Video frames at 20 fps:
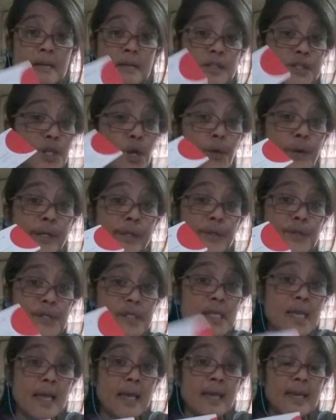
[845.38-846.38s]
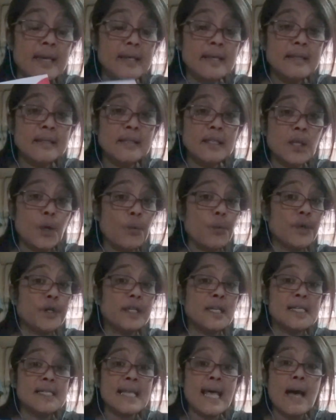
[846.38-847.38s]
Sorry to say, the
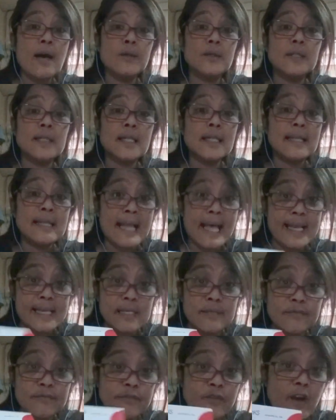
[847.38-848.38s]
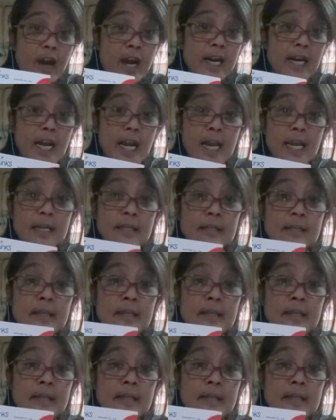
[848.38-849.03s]
word is out last Friday.